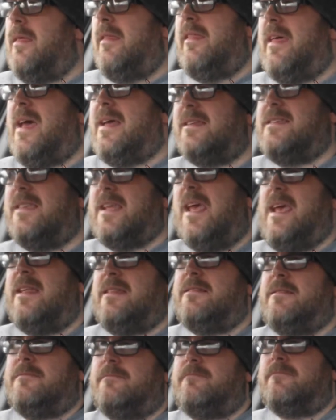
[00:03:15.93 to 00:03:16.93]
That
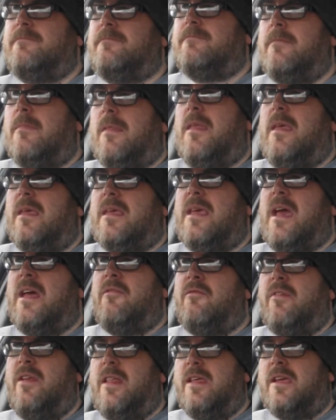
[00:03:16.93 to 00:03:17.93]
said,
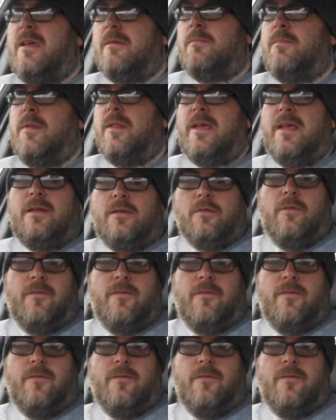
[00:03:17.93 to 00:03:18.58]
can't really complain.